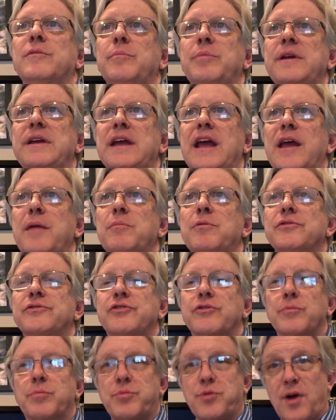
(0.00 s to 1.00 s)
be able
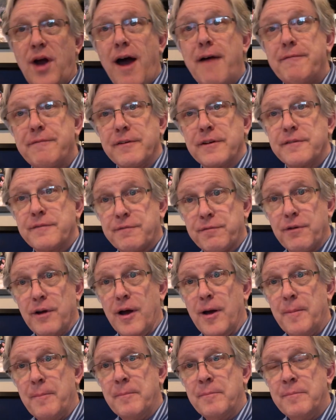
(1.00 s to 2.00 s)
to profit
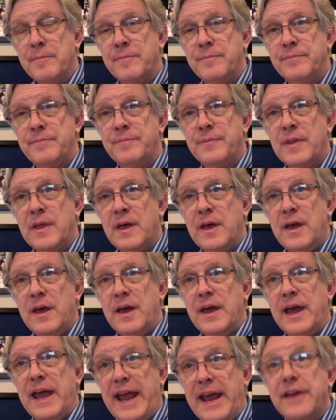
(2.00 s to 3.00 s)
from
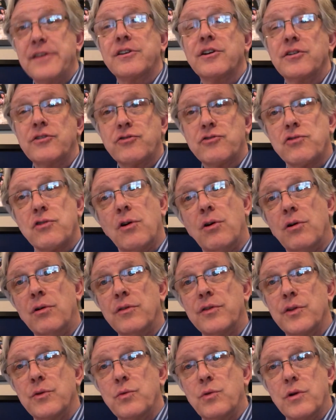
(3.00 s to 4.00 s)
and control
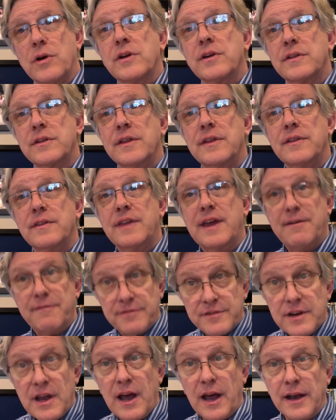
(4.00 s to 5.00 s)
the work that they've
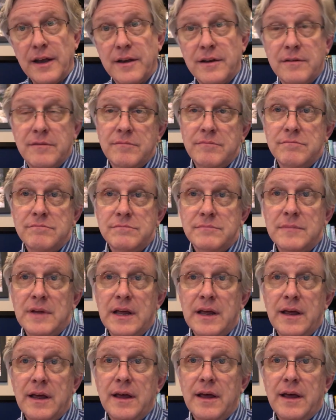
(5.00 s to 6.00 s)
done.
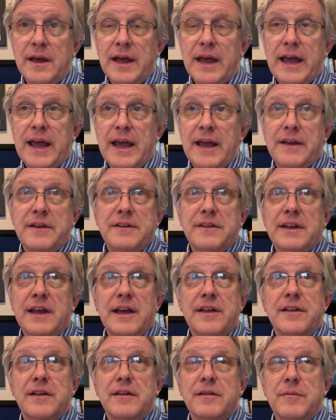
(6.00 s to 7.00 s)
And
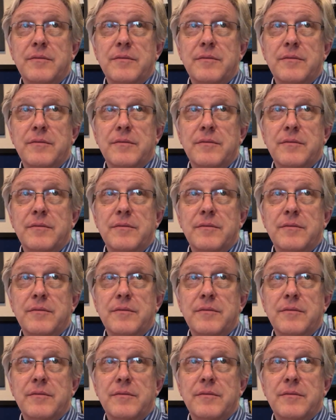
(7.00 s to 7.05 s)
that